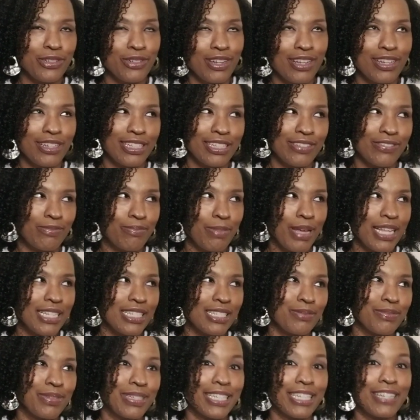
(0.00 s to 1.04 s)
or not gift
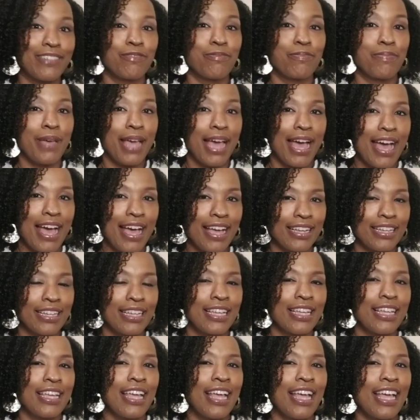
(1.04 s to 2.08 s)
basket, but gift bag,
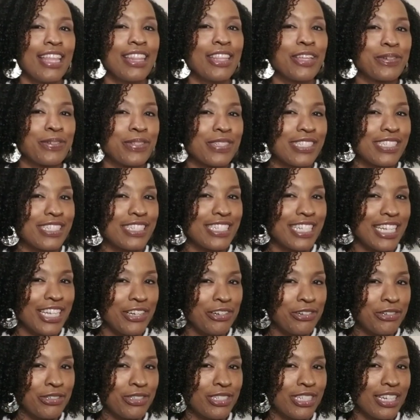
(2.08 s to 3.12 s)
there was a
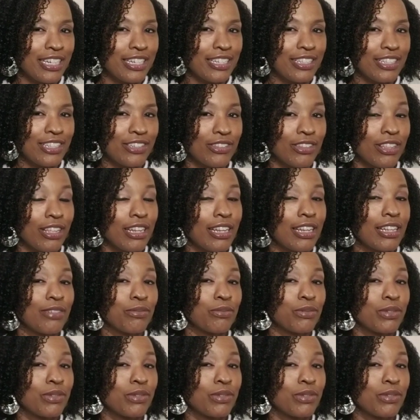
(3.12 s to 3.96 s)
tarot deck in there that